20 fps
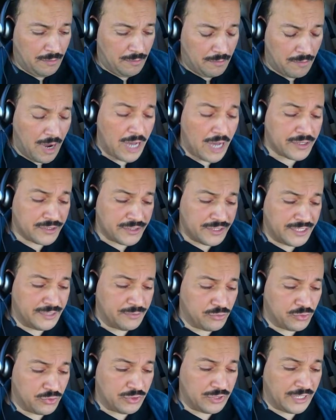modern
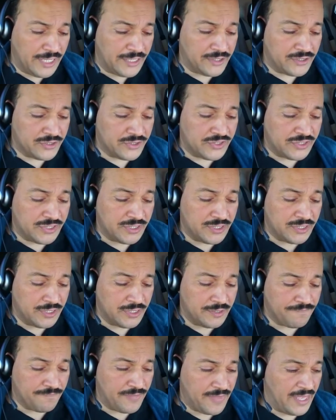Hebrew letters
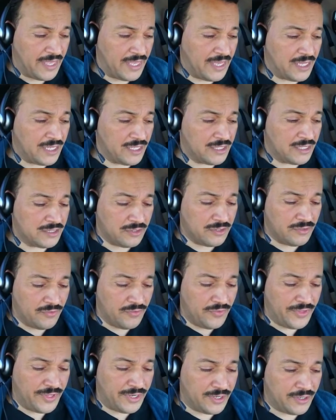and
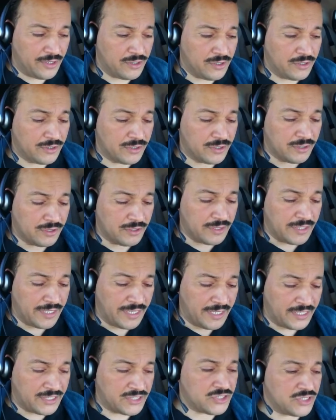their
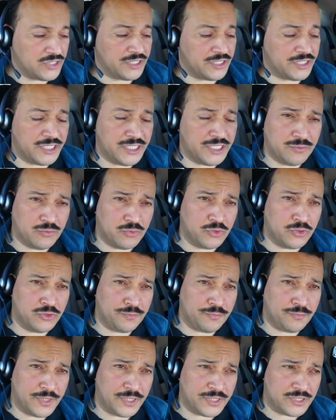ancient
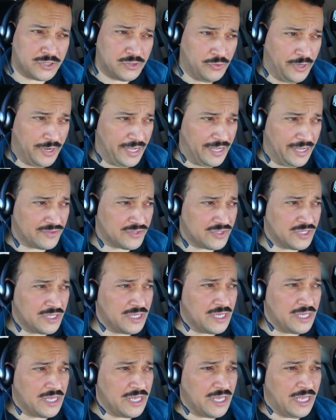Hebrew pictographs,
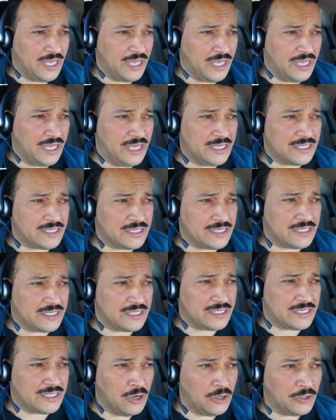and
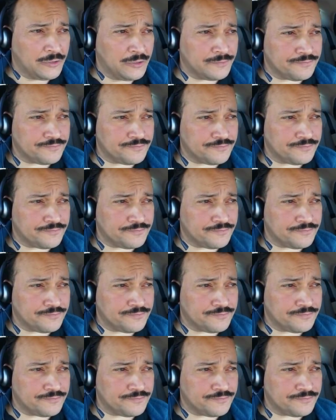how